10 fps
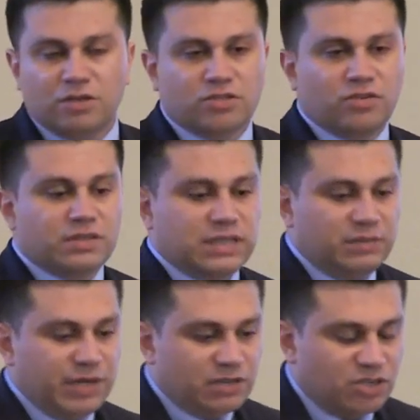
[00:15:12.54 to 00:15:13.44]
So this
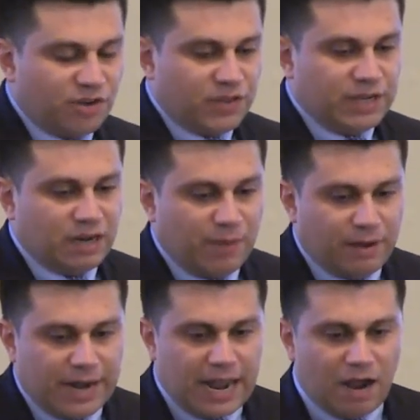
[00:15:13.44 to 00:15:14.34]
led me to start thinking
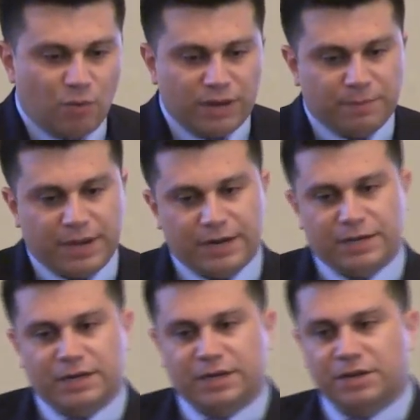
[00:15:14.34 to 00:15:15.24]
about how we
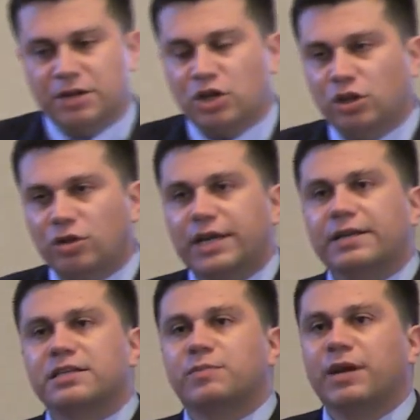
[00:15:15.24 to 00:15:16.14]
might look
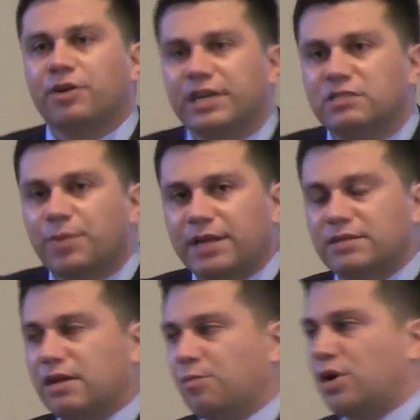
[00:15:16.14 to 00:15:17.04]
at disparities
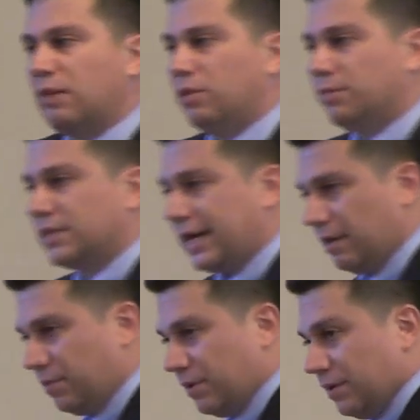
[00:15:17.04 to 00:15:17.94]
based on problem
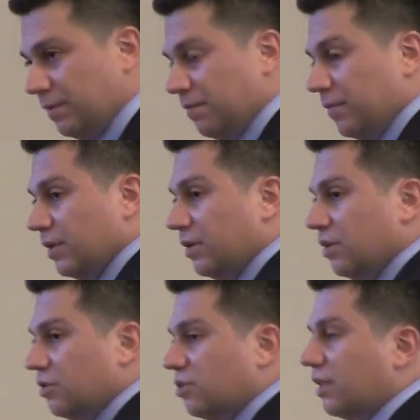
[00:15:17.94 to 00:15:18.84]
type.
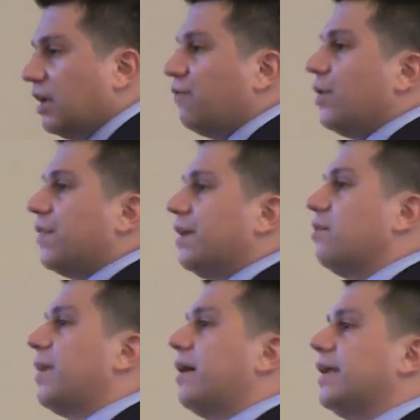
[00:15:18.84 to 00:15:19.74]
So that if we think
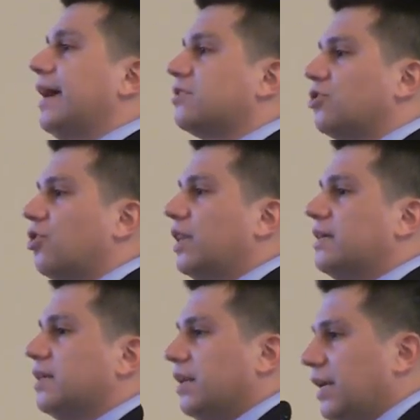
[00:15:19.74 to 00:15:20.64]
about
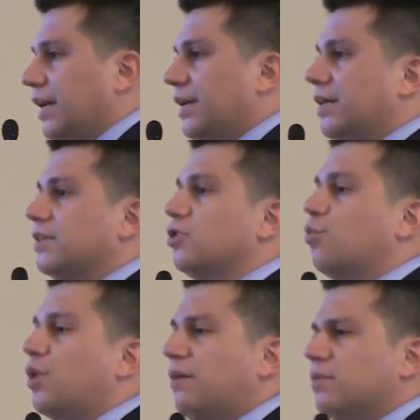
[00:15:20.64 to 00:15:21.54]
externalizing need, so
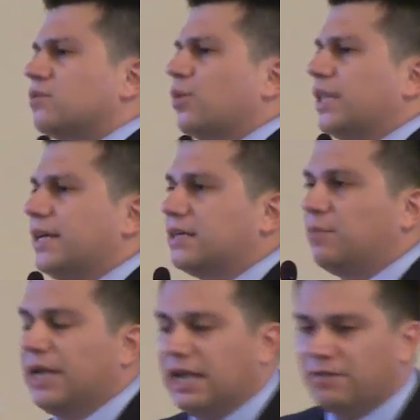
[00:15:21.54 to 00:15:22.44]
problems related to
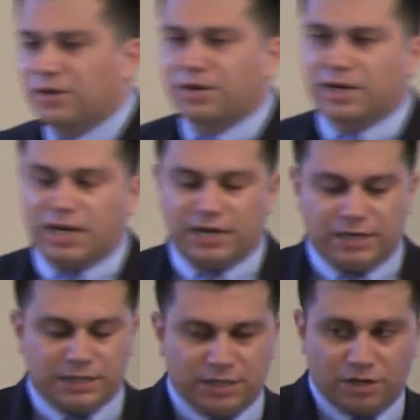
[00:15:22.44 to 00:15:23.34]
behavior and
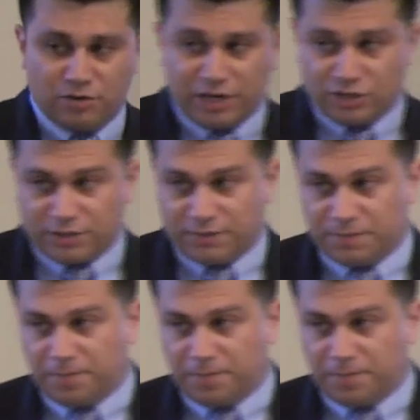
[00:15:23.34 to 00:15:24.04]
conduct and aggression,